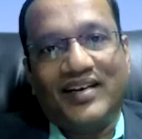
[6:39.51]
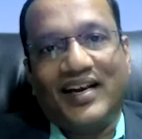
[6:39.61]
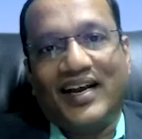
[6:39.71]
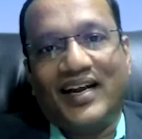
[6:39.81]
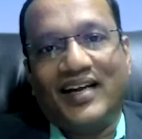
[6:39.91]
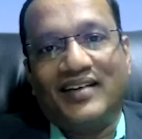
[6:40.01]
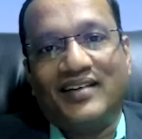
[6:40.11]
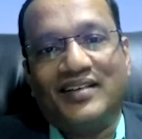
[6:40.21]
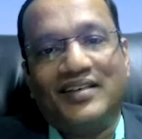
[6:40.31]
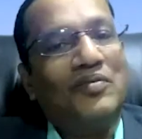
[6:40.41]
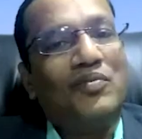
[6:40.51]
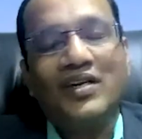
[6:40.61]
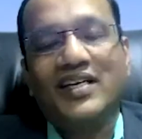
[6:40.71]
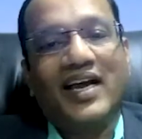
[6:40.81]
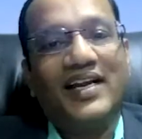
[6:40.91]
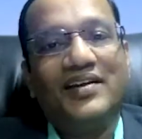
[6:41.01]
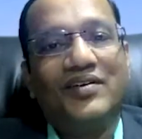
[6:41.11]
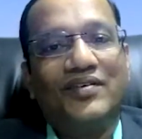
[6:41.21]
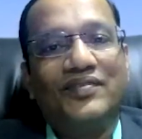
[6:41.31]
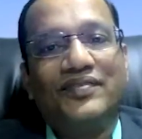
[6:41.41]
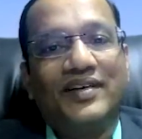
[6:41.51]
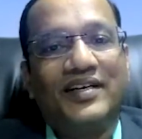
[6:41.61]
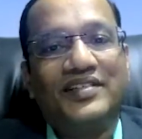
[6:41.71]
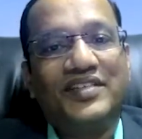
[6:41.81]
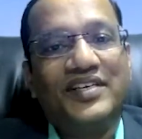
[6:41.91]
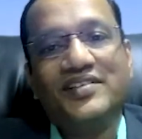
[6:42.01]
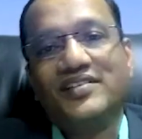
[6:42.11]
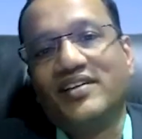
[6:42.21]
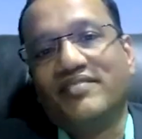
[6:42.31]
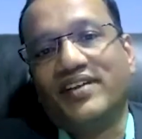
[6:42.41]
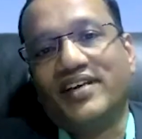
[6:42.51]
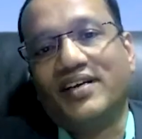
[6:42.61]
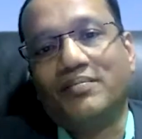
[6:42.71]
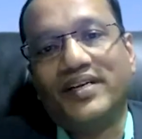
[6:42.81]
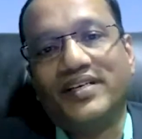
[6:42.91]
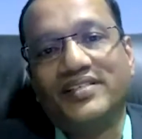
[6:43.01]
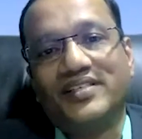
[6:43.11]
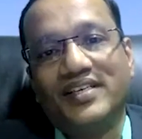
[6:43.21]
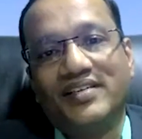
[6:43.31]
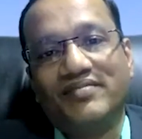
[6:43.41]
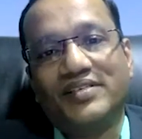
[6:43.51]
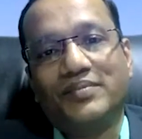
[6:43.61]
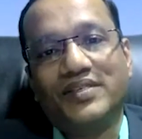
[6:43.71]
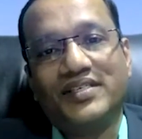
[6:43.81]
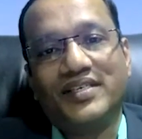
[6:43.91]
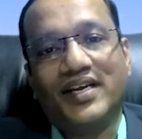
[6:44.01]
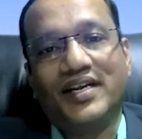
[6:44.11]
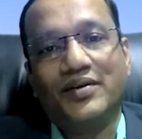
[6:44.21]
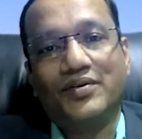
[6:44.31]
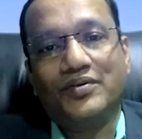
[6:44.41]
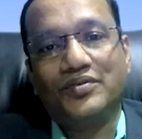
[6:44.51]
And what kind of changes have taken place in the investment scenario,